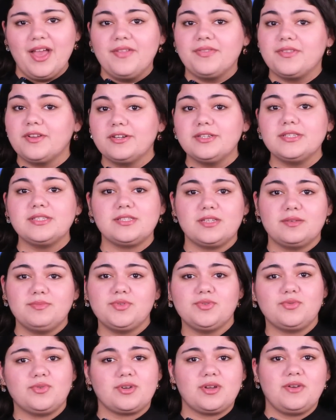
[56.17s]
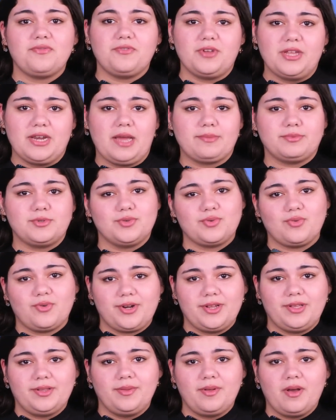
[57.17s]
there's some sort of in-app
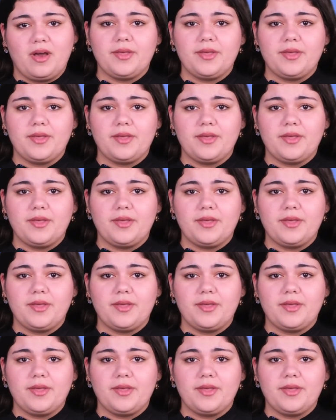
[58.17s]
tutorial.